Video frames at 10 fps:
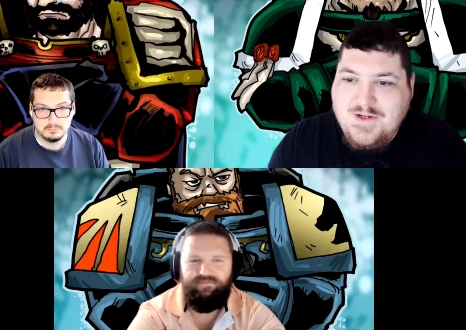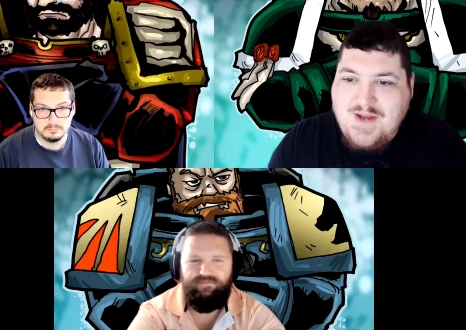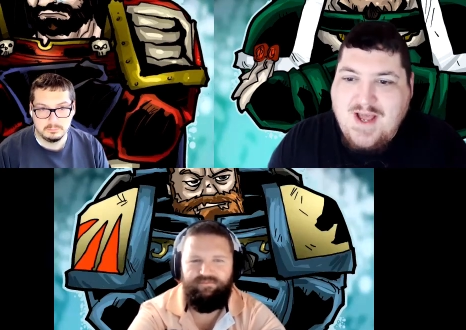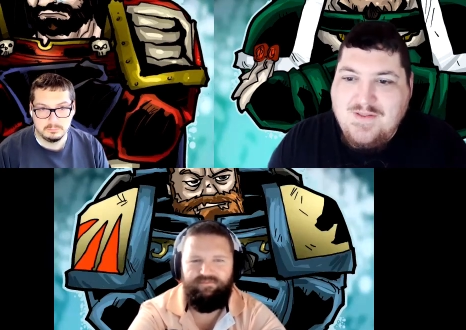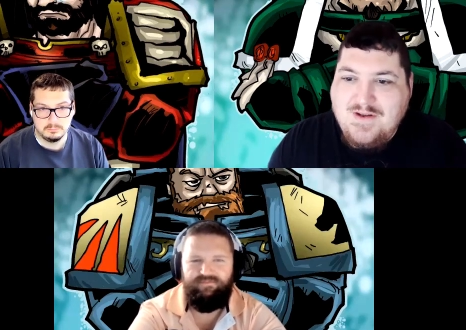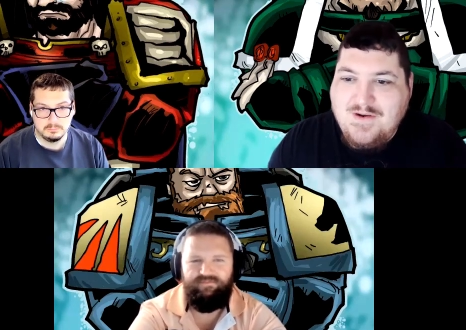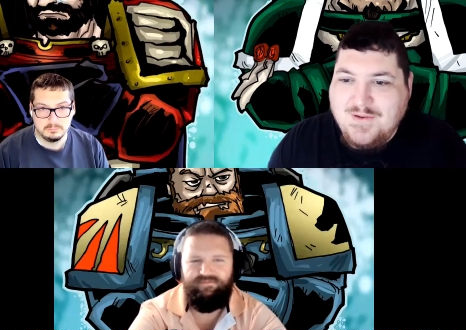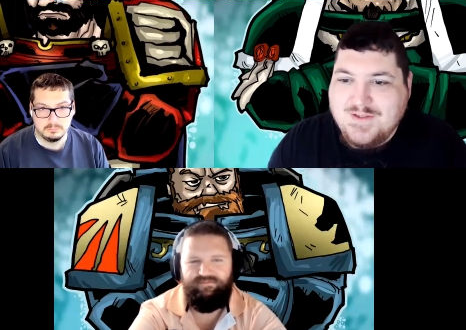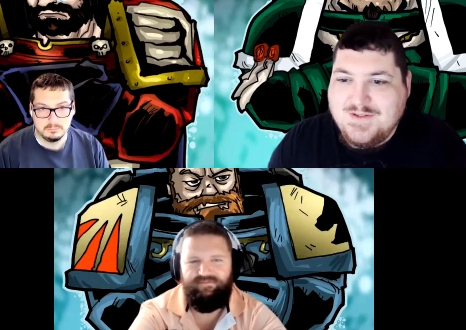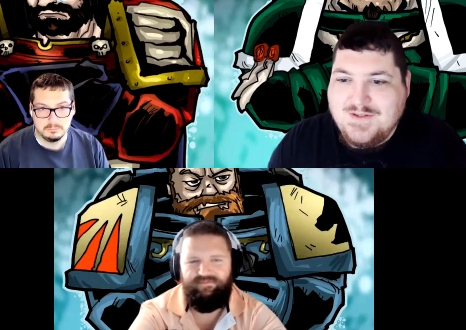Speaker 1: no doubt that
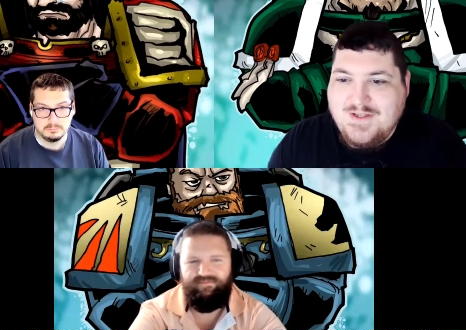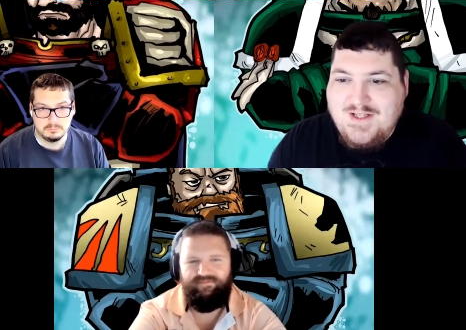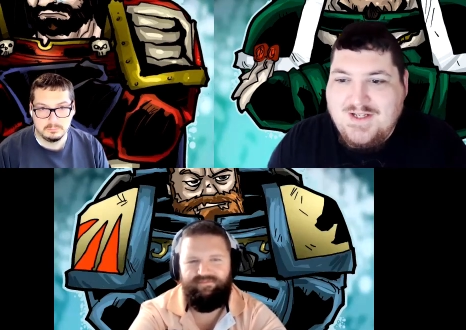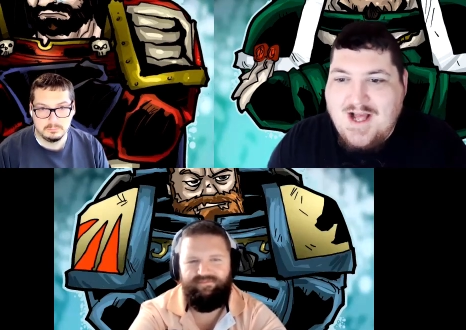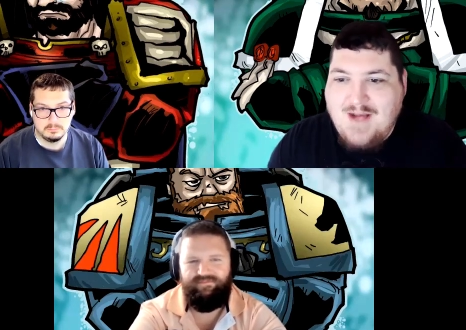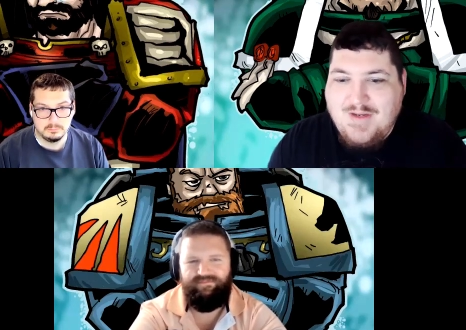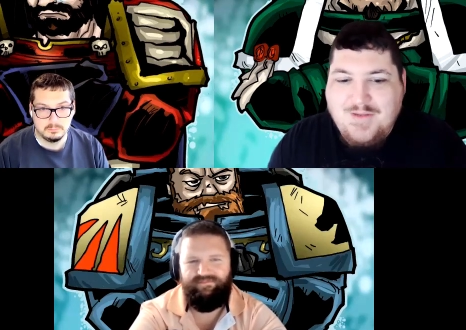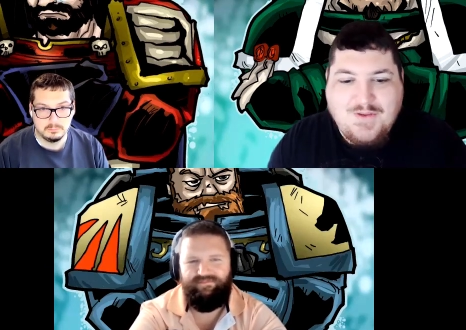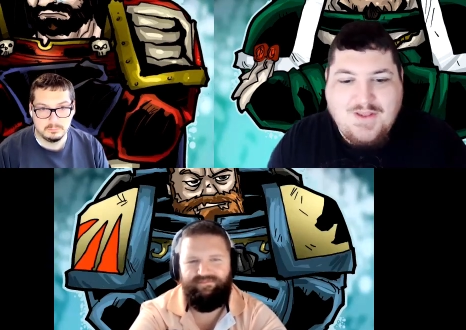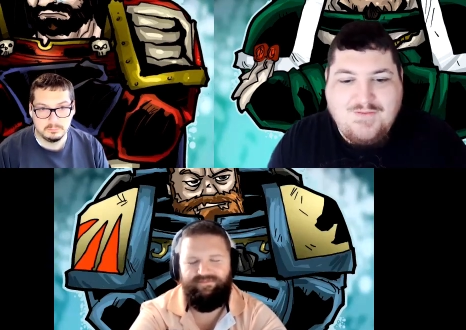orcs are the
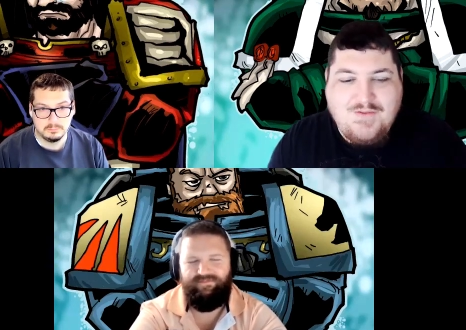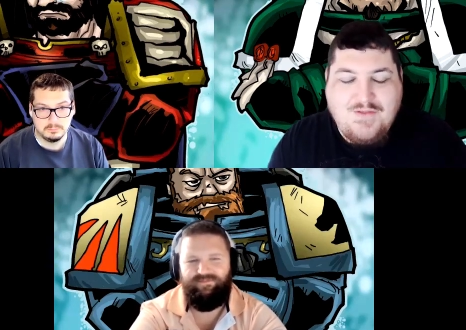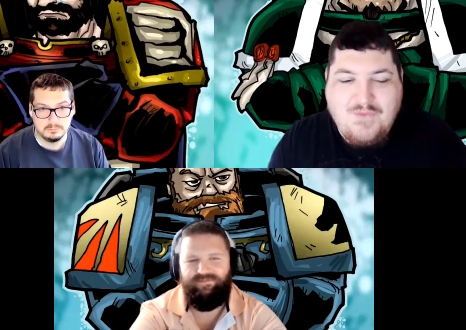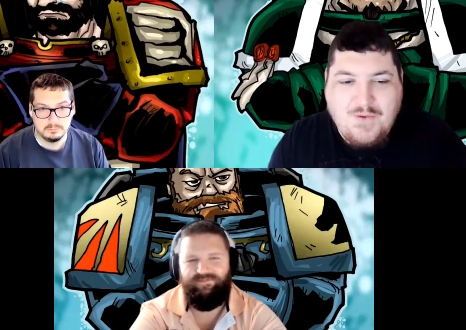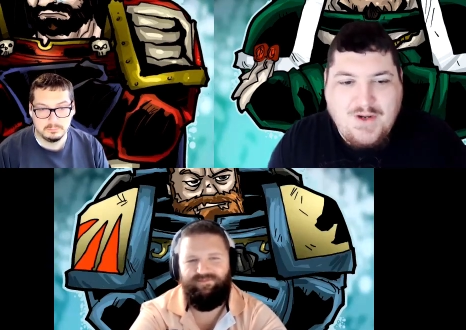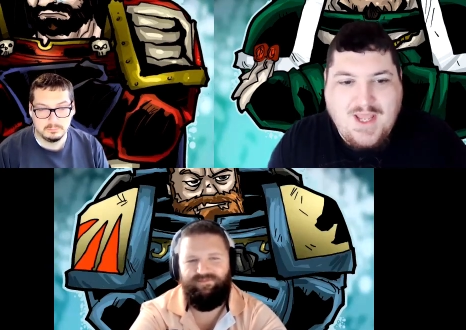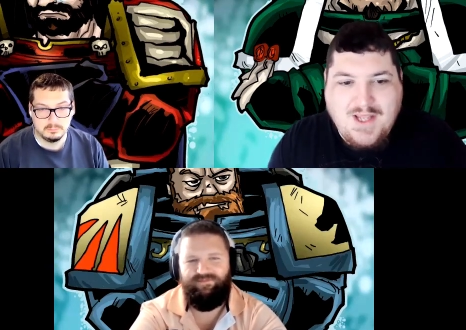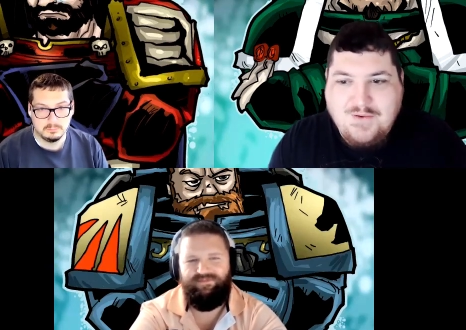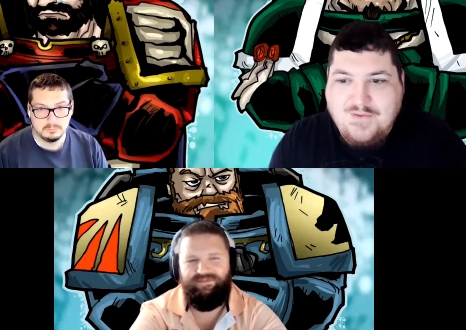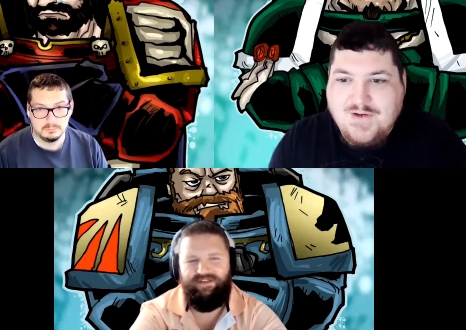comedy relief of the forty K
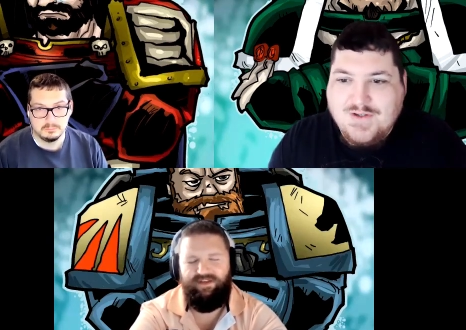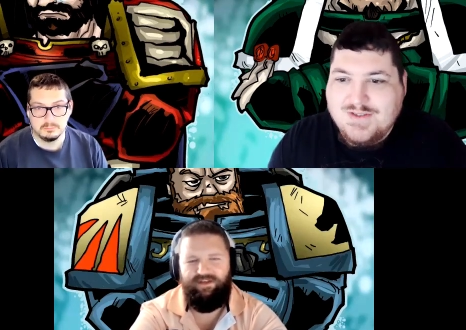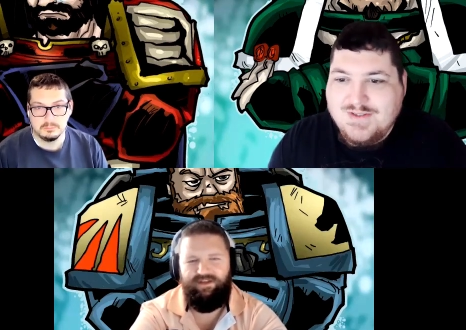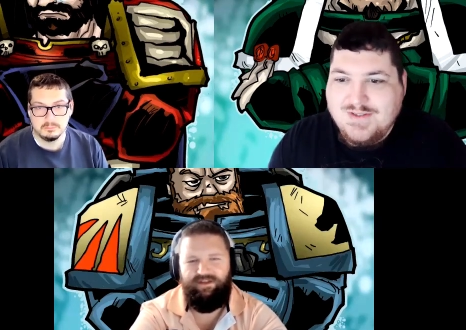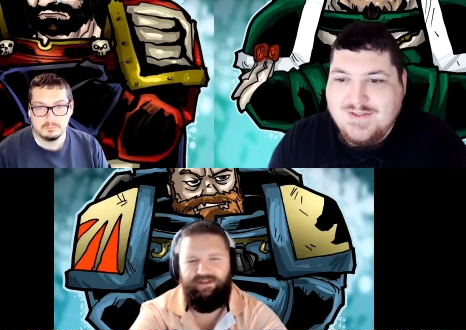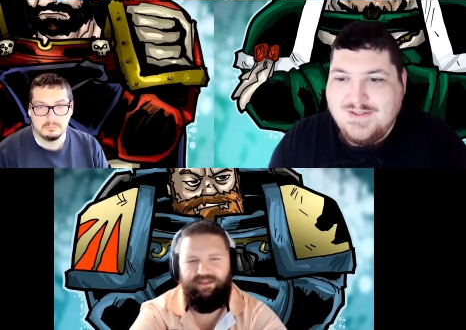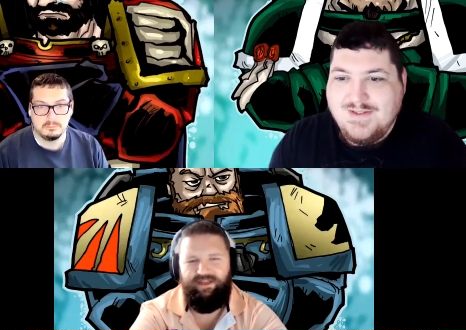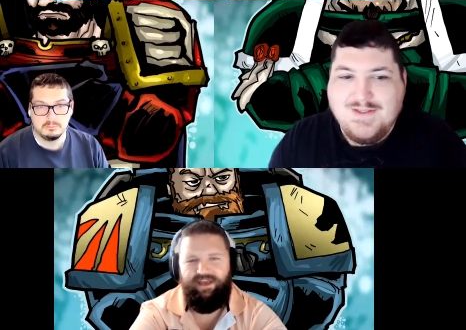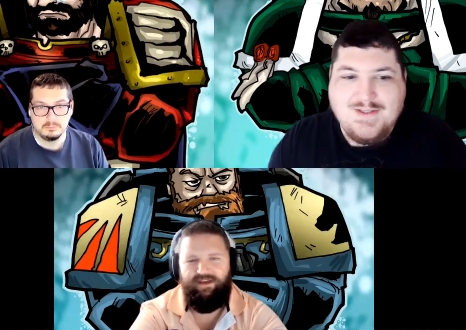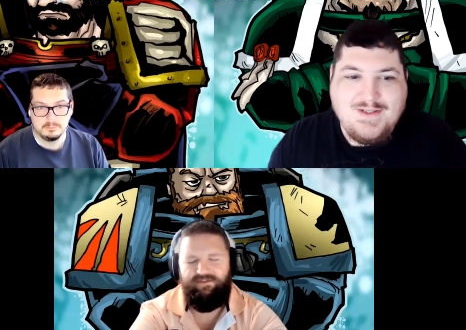universe.
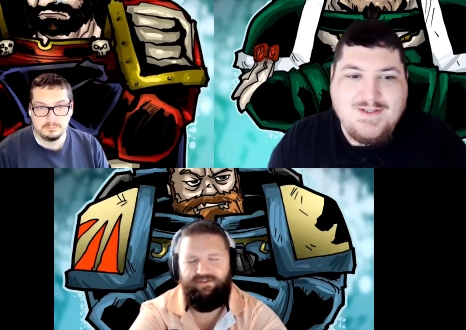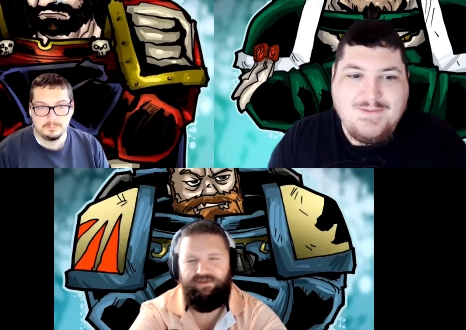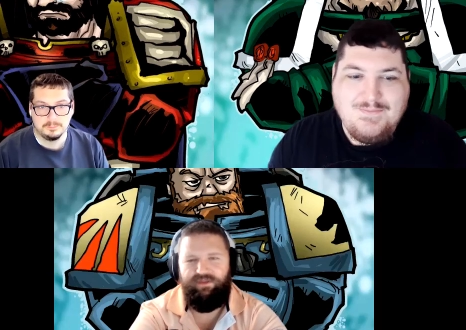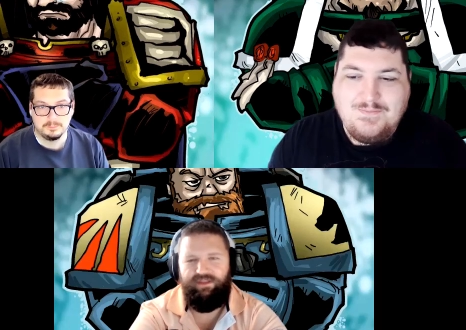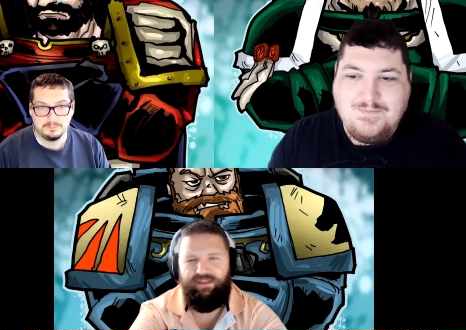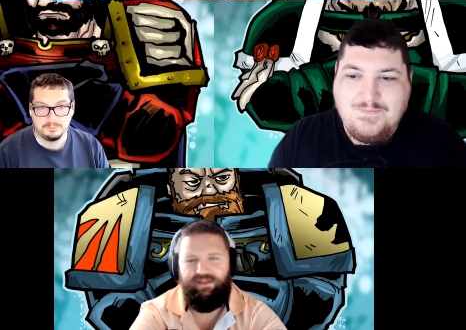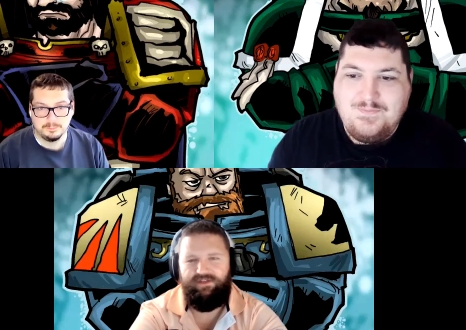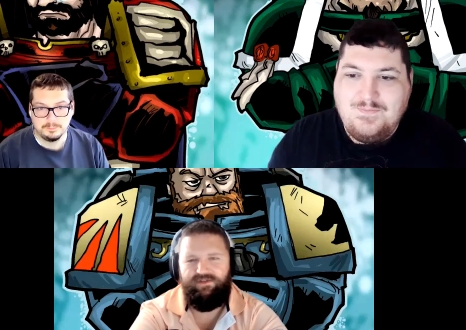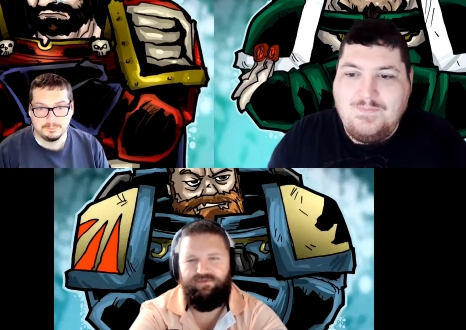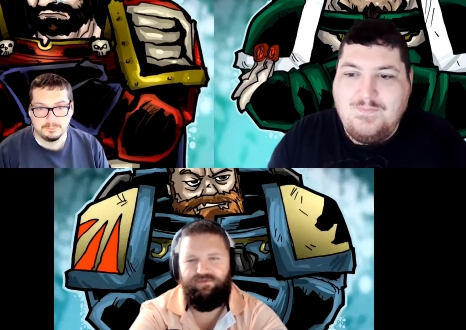
Speaker 2: Yeah, something that
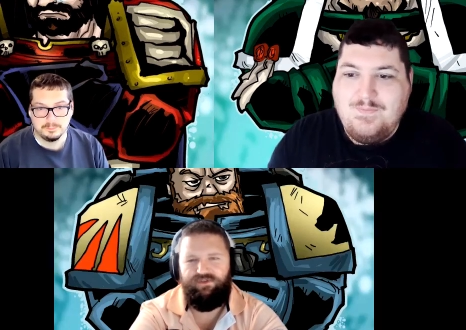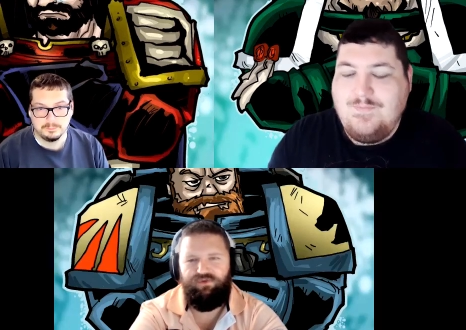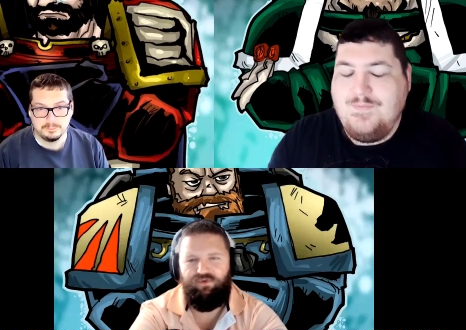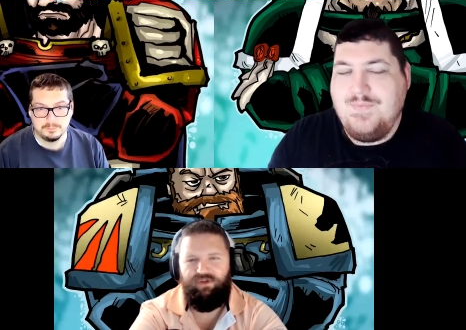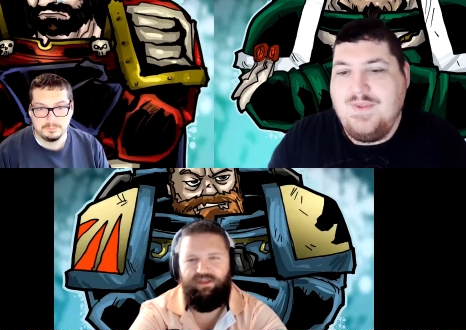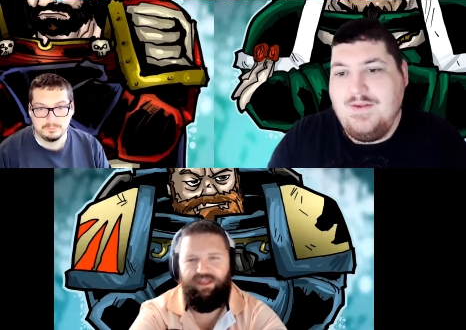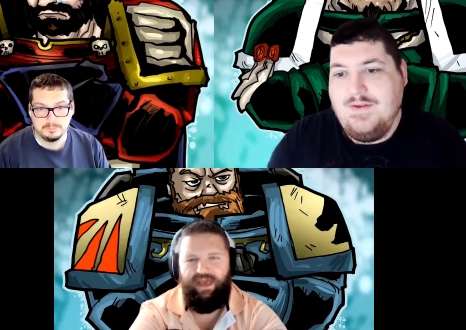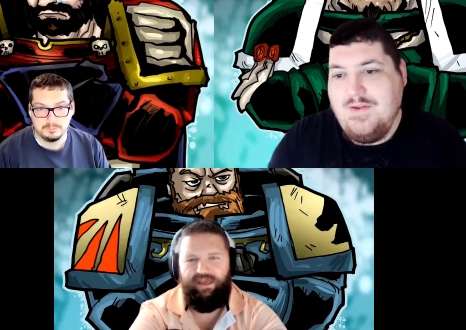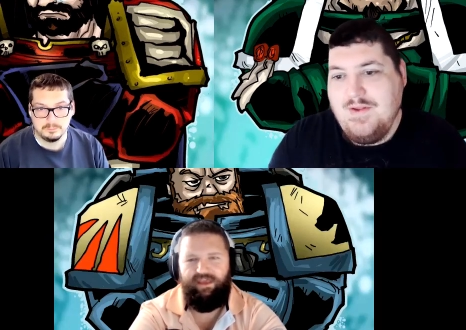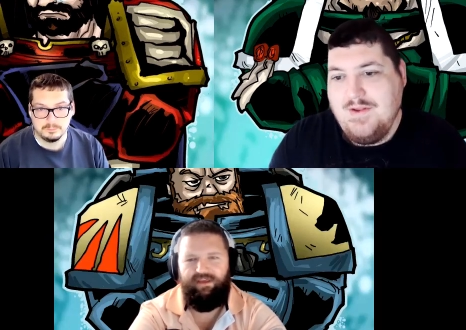is sorely
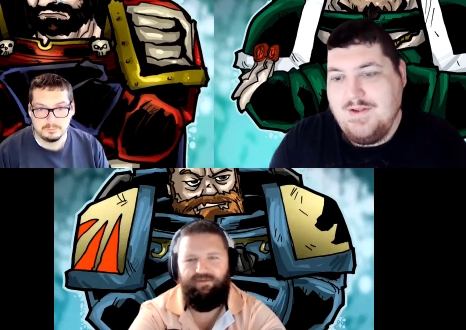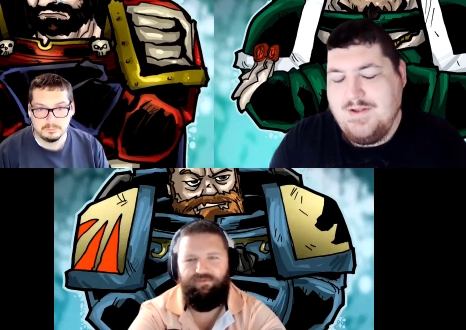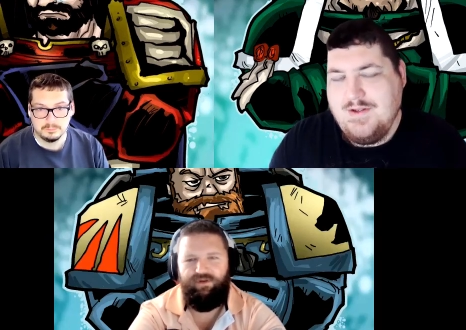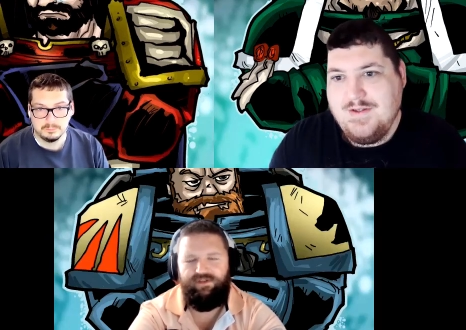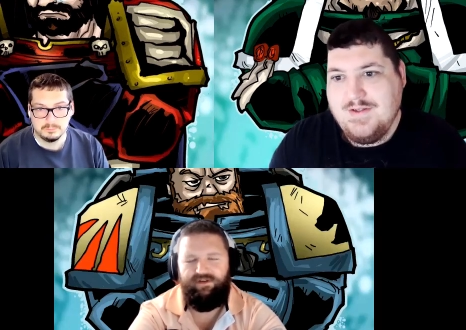lacking in recent